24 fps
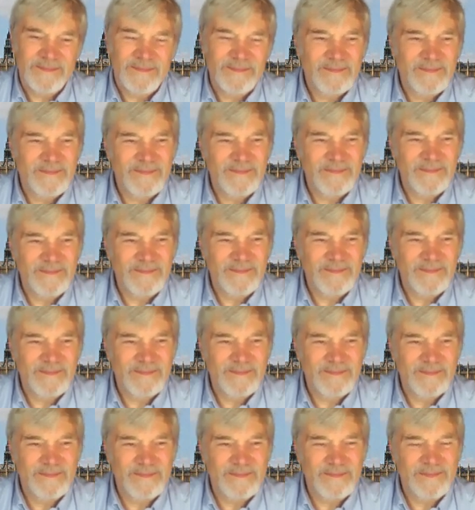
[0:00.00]

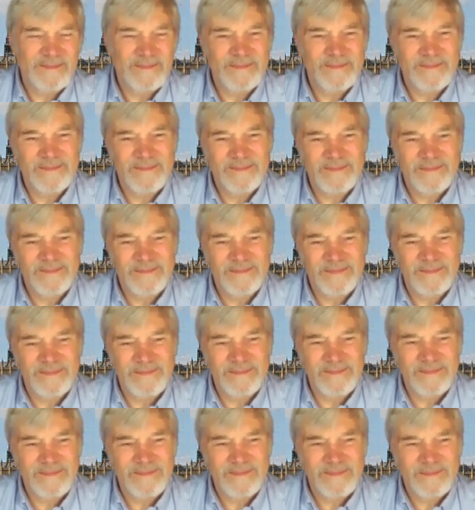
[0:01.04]

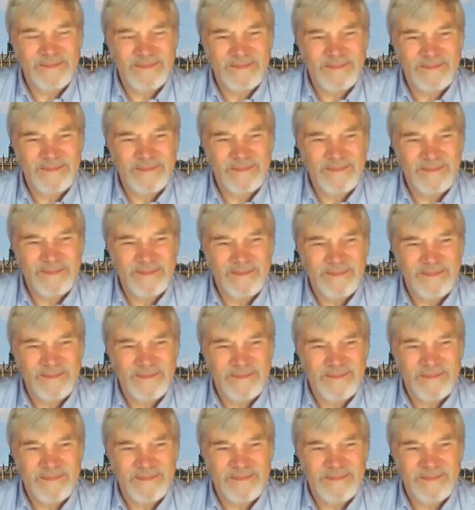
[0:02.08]
(silent)